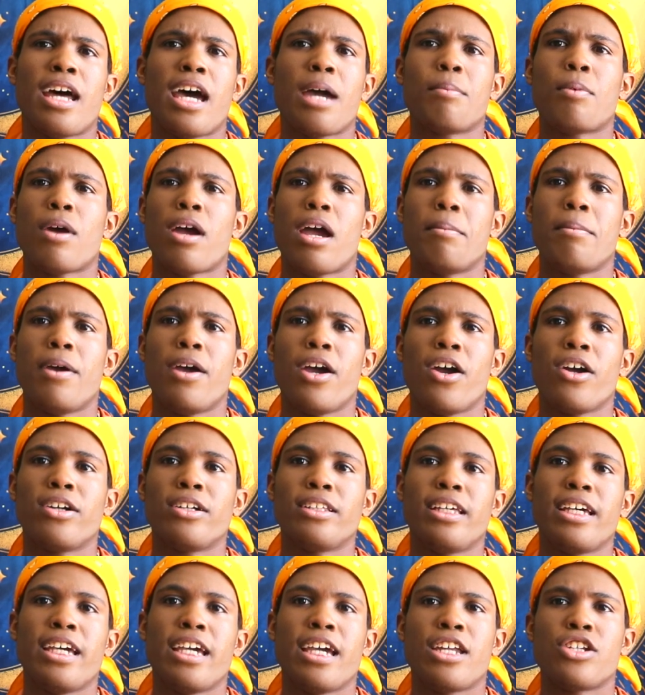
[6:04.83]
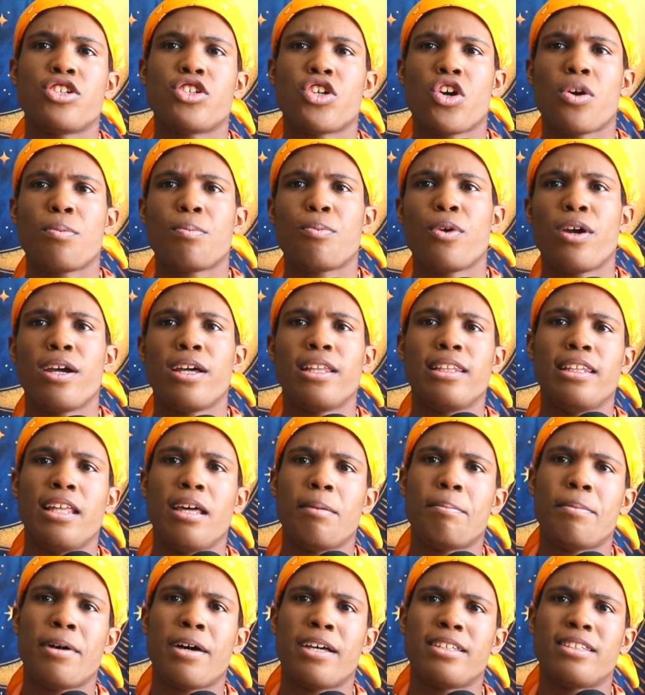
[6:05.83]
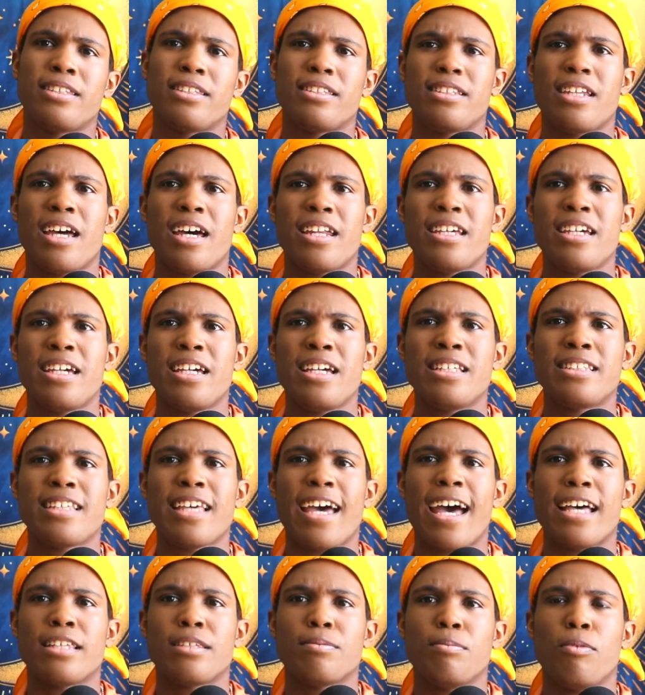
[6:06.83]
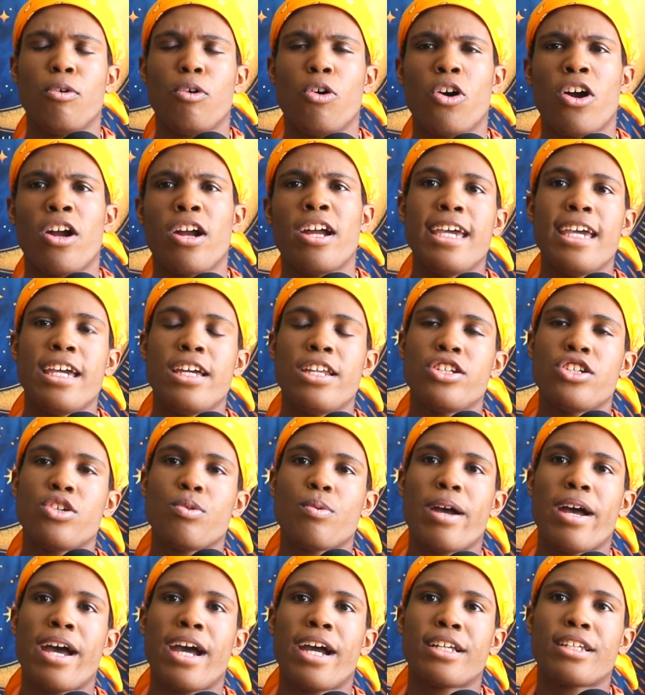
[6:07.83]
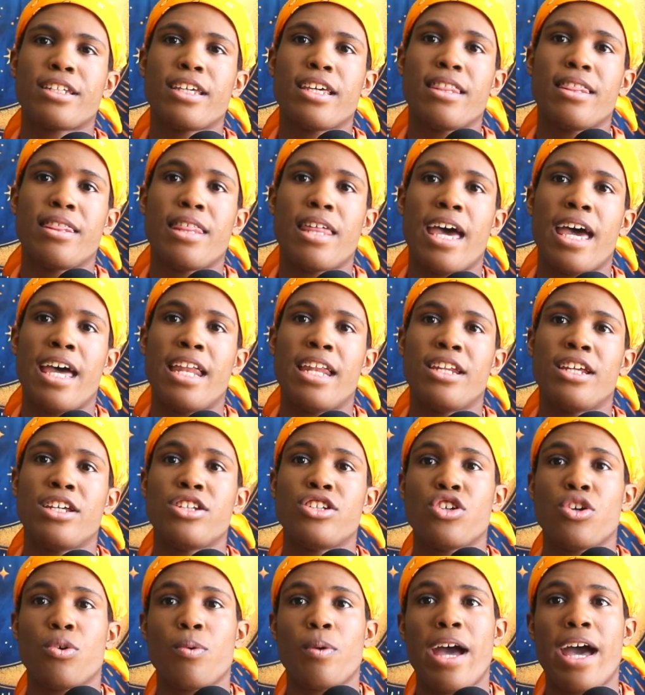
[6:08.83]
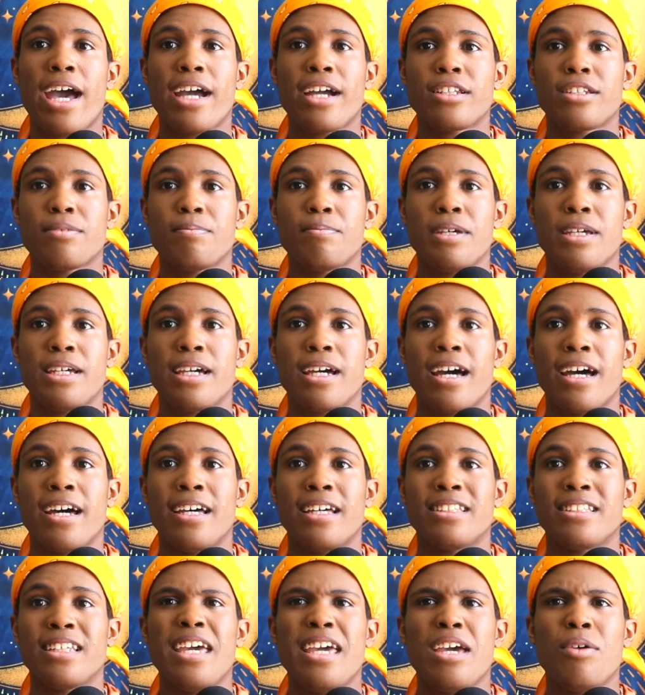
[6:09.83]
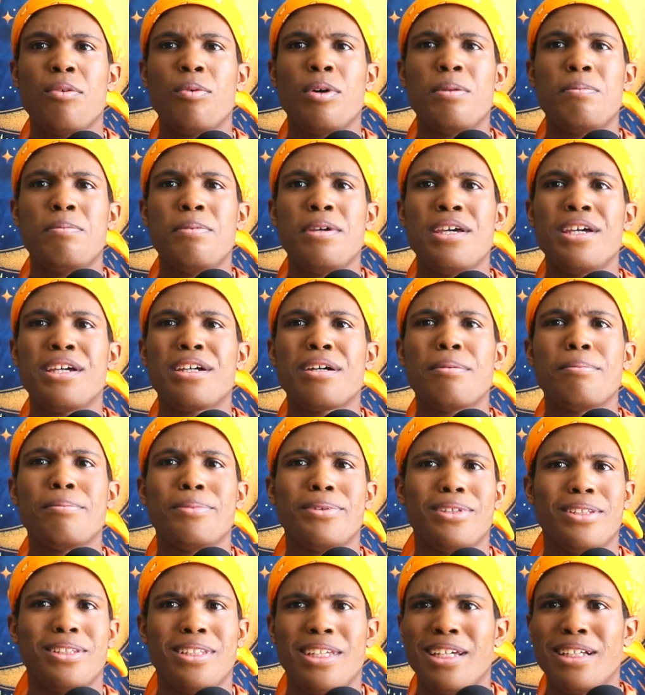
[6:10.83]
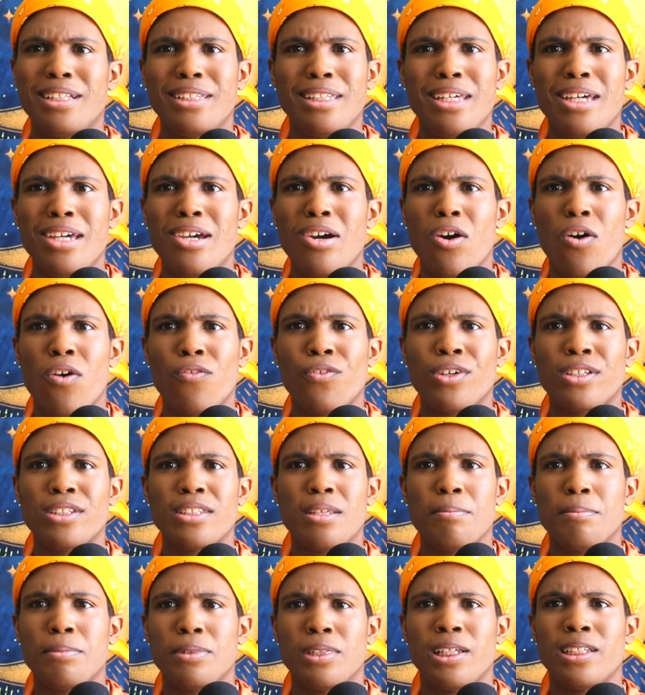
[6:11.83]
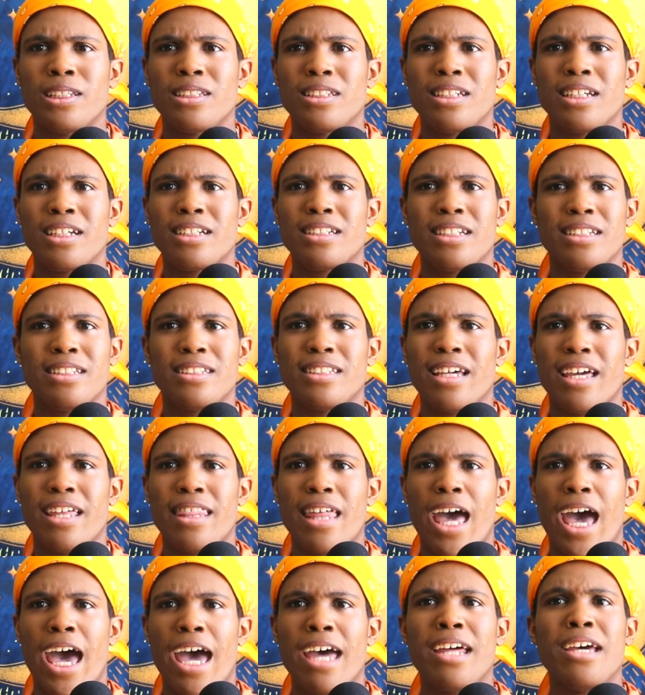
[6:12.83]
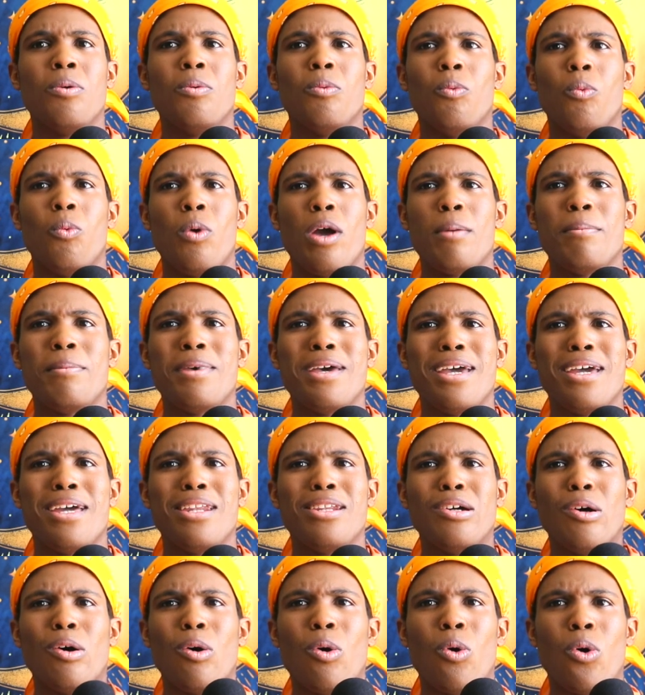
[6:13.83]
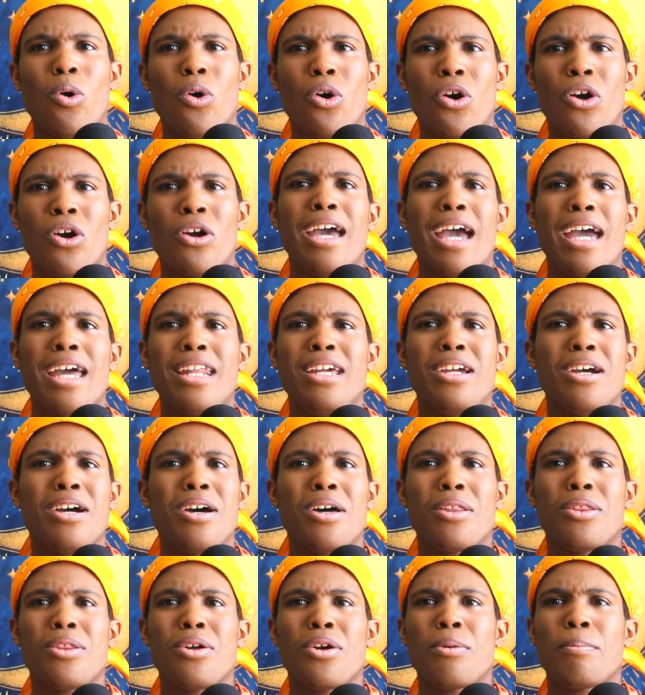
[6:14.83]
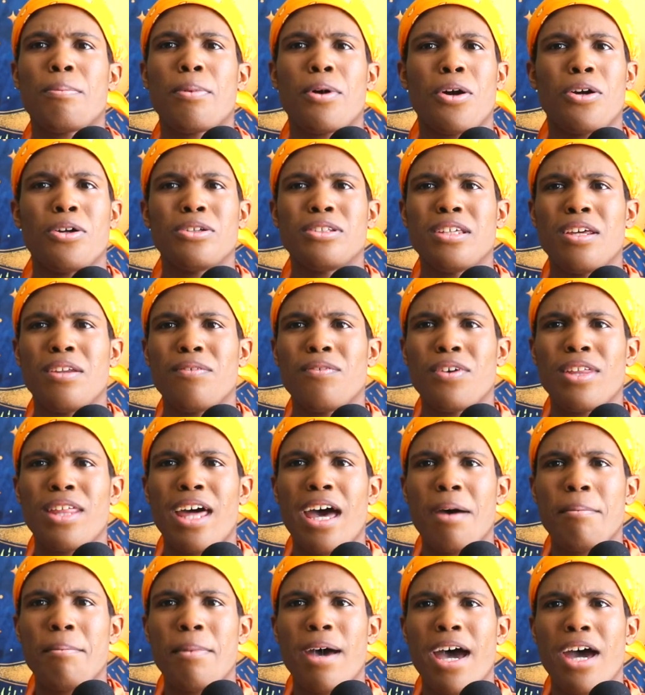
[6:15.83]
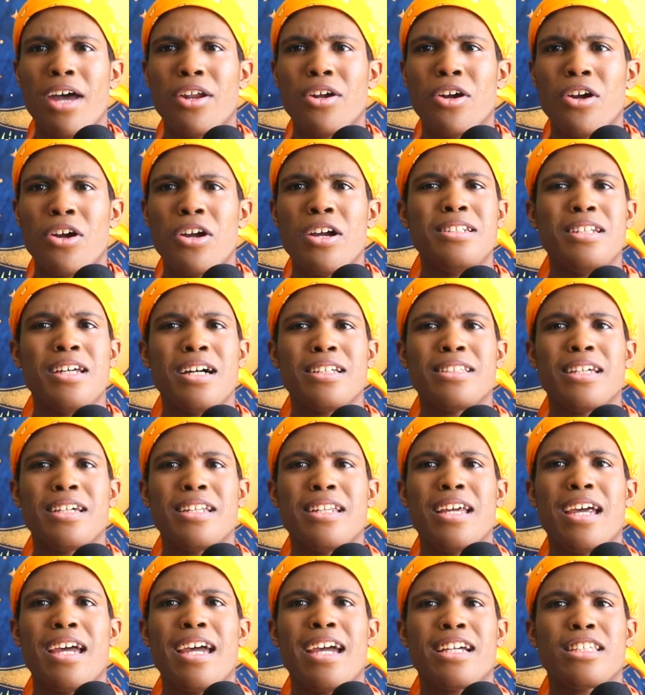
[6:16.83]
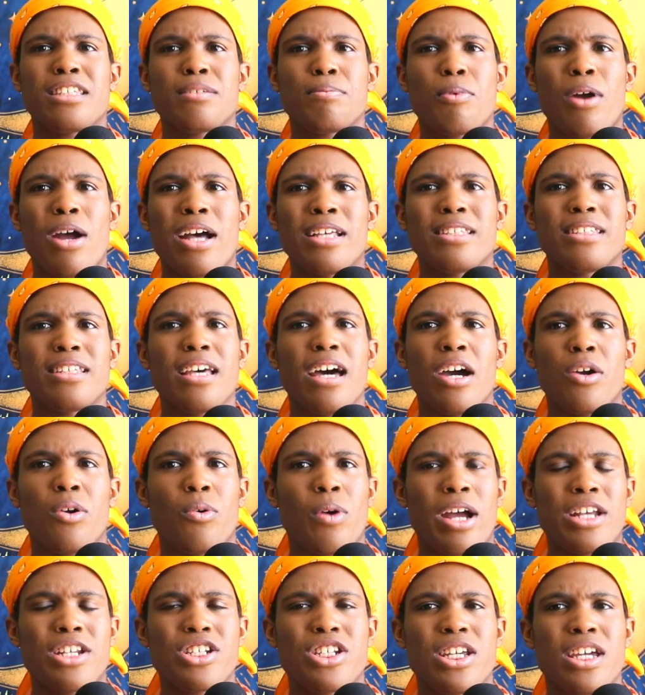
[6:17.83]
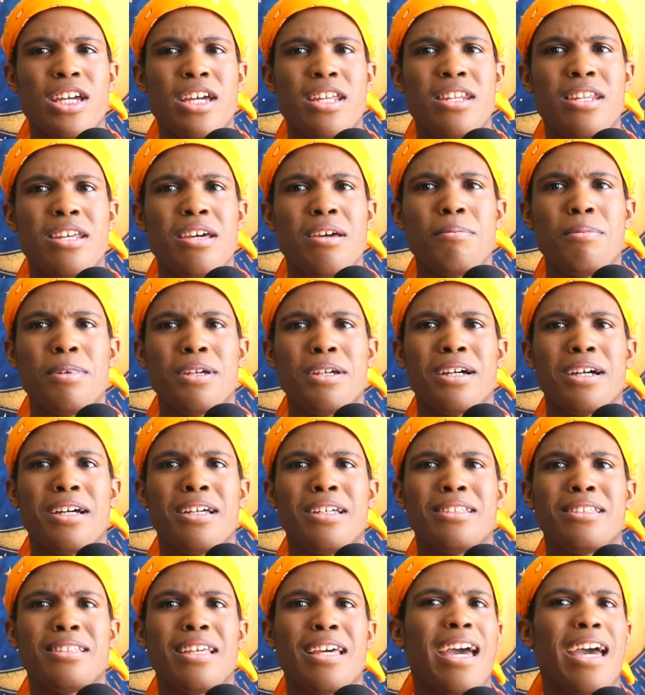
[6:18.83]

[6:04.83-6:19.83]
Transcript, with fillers: I primarily interpret Lippa's studies as more indirect than direct, because it would be completely oversimplistic to say that women, or any other person for that matter, doesn't express aggression, because